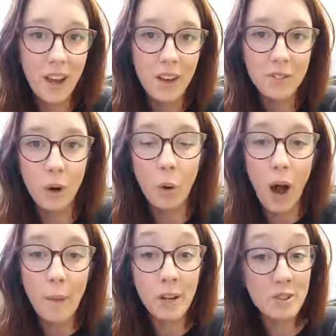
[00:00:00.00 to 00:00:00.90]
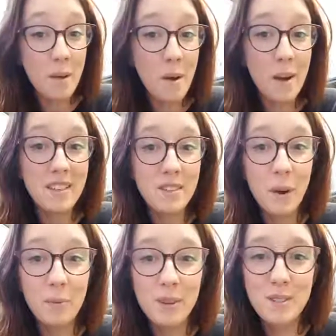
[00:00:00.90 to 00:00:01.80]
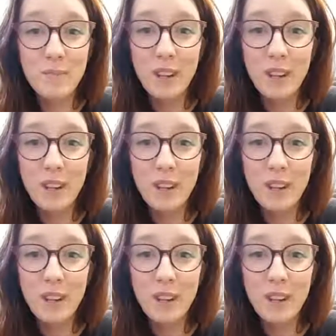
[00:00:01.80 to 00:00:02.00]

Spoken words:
So I'm going to try my best to upload some